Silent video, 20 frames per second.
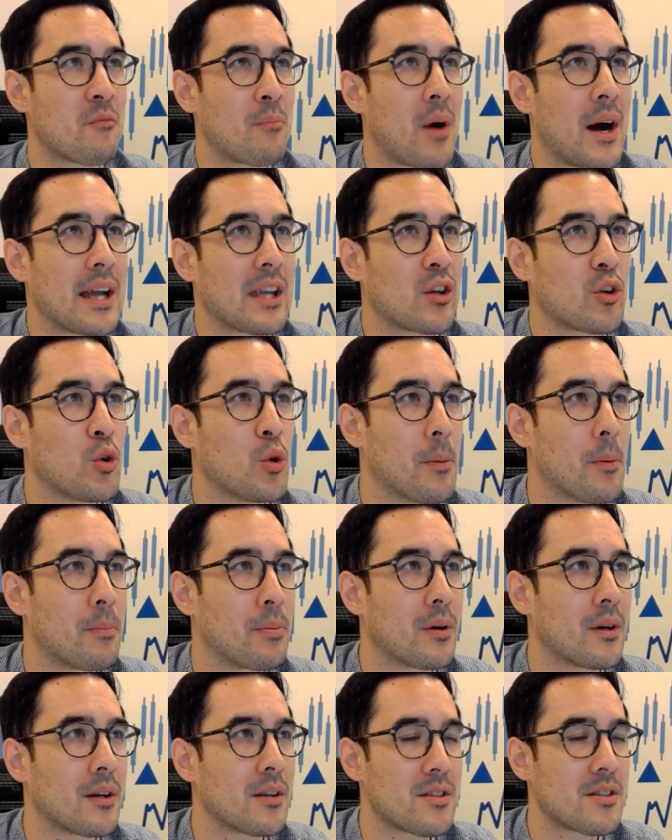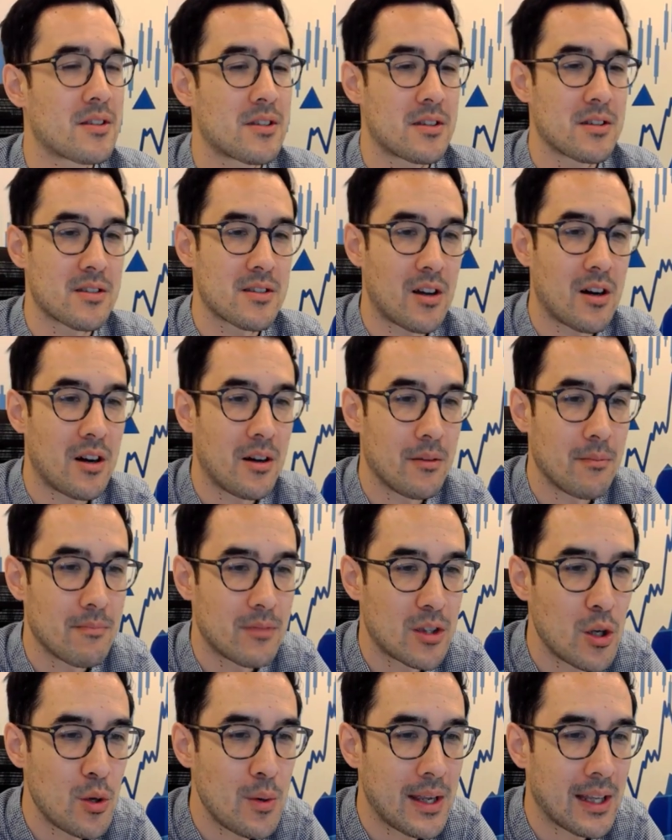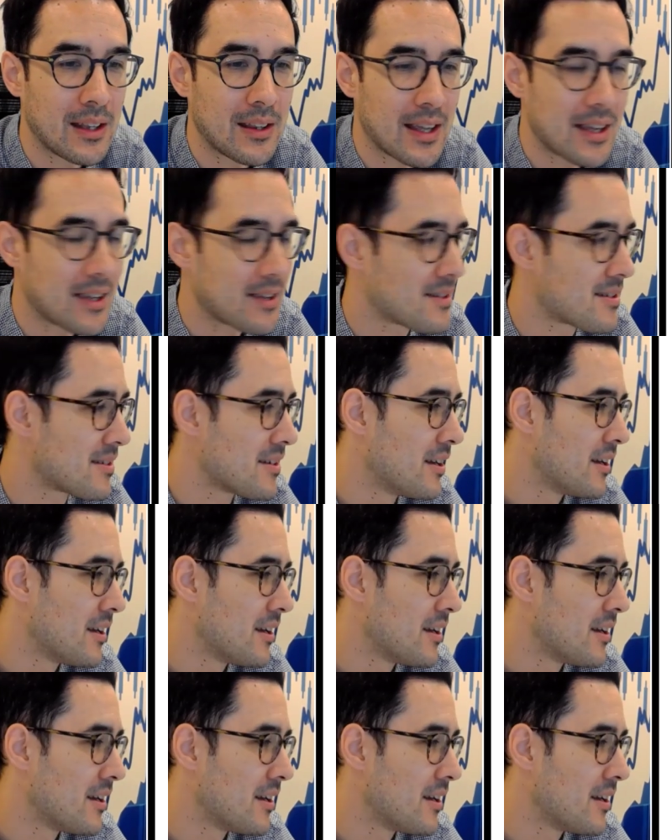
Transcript: by corporates to start doing this.